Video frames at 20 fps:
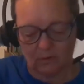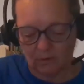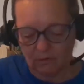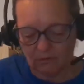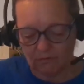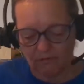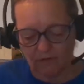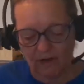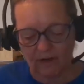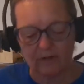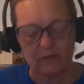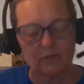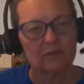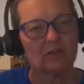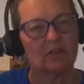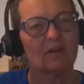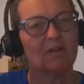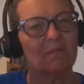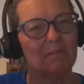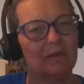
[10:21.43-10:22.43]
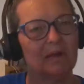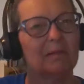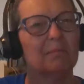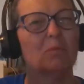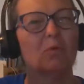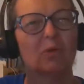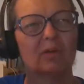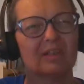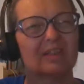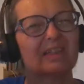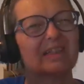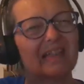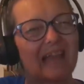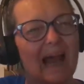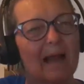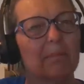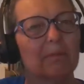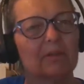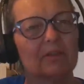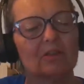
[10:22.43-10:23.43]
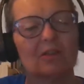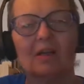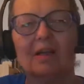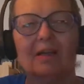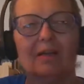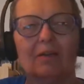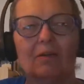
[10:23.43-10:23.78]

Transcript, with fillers: You'll find yourself being more established.